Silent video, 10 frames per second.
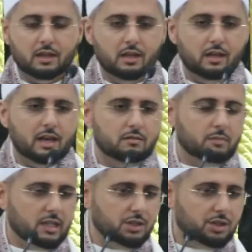and
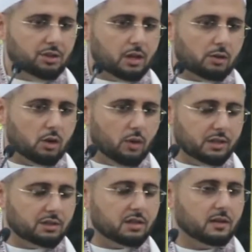mention their
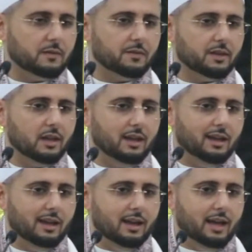request,
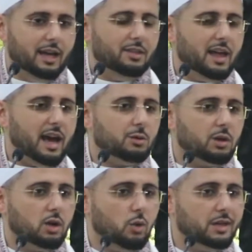and that
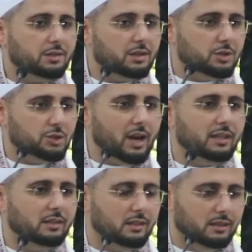request is granted.